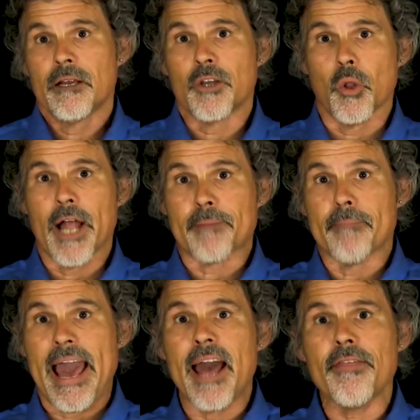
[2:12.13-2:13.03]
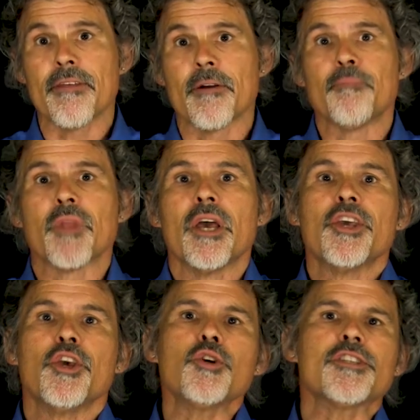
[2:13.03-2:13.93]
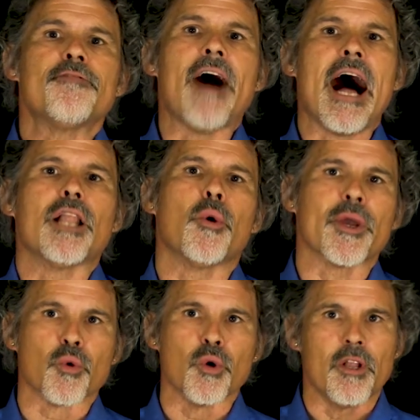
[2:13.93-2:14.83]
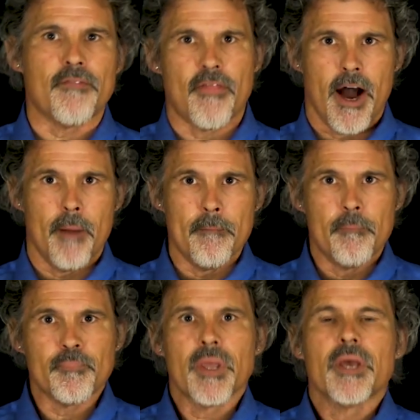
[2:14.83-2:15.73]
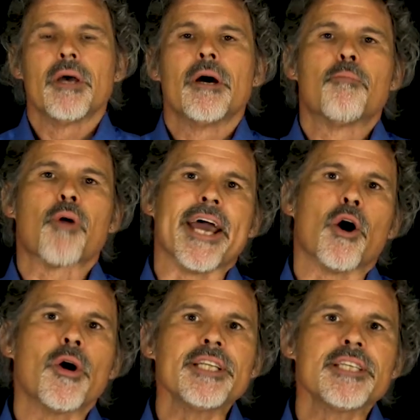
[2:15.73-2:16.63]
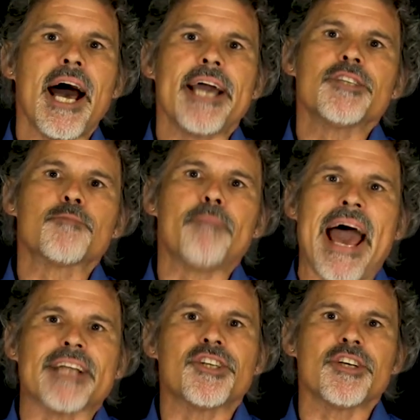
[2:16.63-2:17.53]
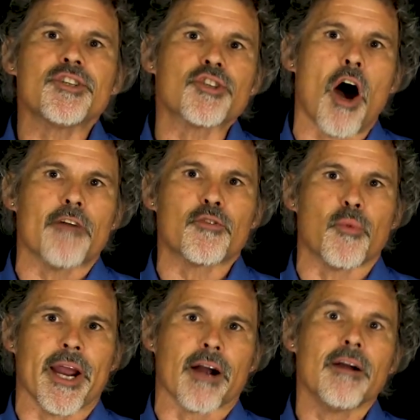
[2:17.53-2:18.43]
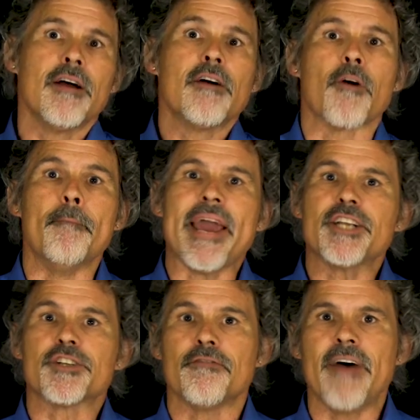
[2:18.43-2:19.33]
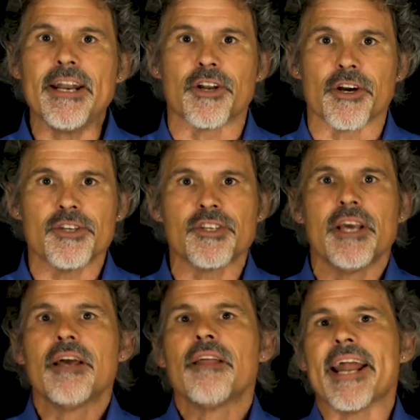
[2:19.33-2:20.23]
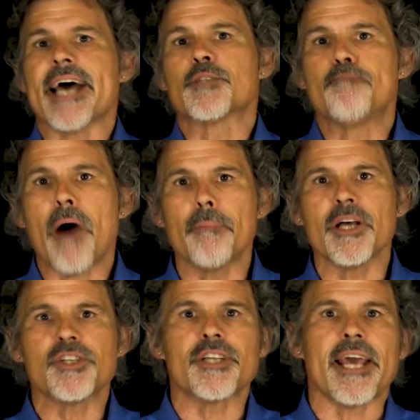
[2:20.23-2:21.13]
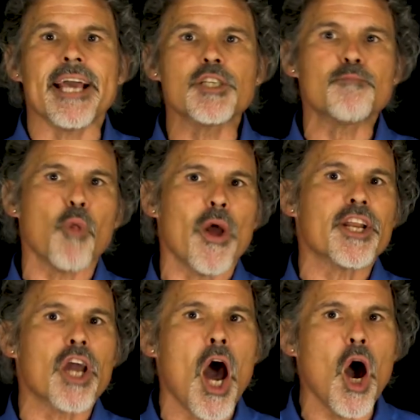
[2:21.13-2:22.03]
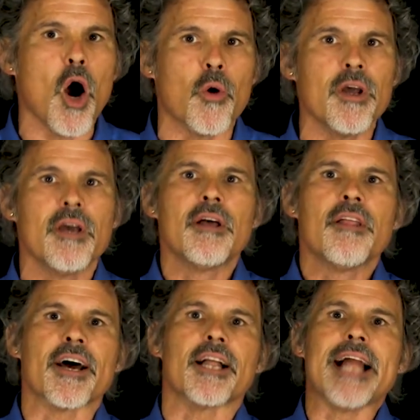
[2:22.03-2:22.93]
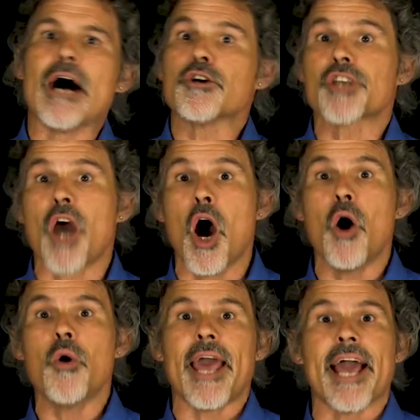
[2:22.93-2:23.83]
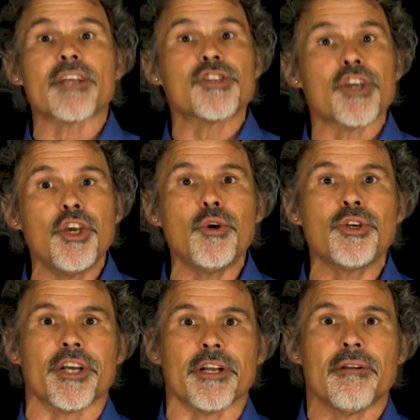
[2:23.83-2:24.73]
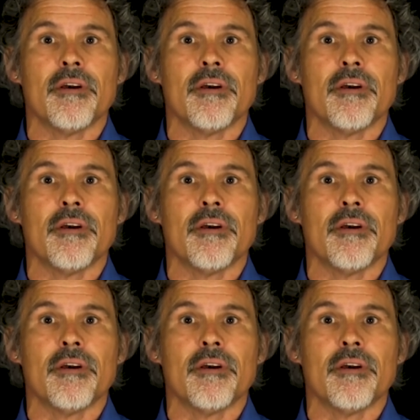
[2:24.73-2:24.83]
Don't like math? Use the following rule of thumb. Prioritize patching software from major vendors that has published exploit code that allows code execution.